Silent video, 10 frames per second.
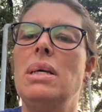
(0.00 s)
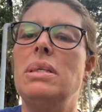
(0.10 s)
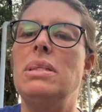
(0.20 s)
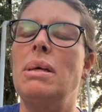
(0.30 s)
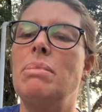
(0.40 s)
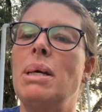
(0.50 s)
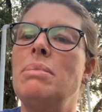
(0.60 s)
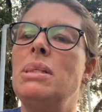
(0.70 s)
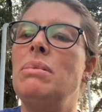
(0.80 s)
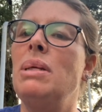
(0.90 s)

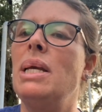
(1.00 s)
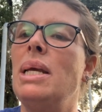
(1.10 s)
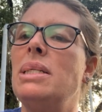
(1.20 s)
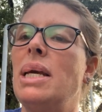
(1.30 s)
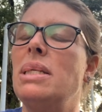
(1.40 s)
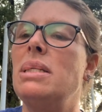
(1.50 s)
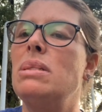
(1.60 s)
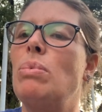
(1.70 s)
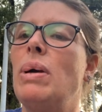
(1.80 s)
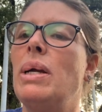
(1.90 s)
Sometimes Enrique takes
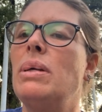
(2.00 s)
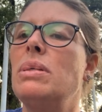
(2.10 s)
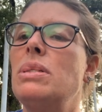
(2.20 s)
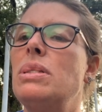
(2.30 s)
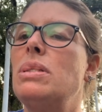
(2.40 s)
his wares